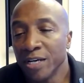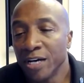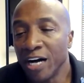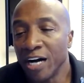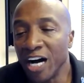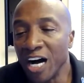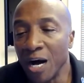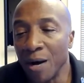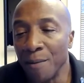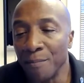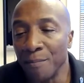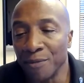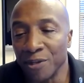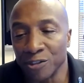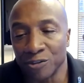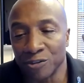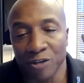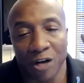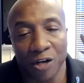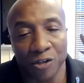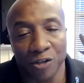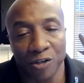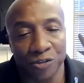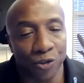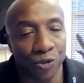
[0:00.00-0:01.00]
There's
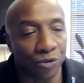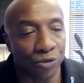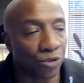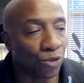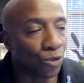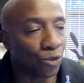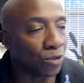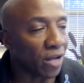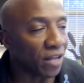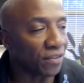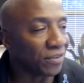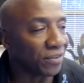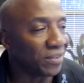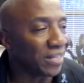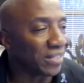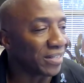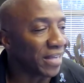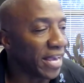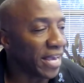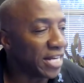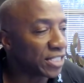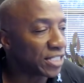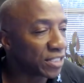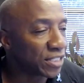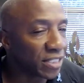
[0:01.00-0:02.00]
also dual
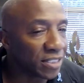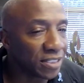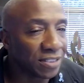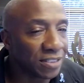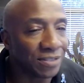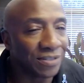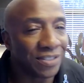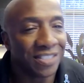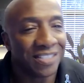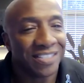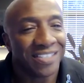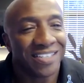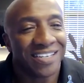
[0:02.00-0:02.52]
authentication,